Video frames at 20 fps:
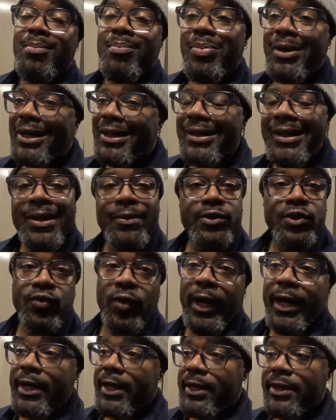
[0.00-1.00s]
But it was
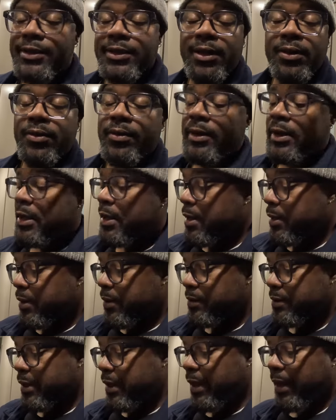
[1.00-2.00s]
raining, so
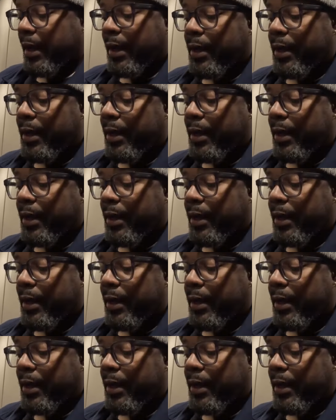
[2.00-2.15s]
there was nothing.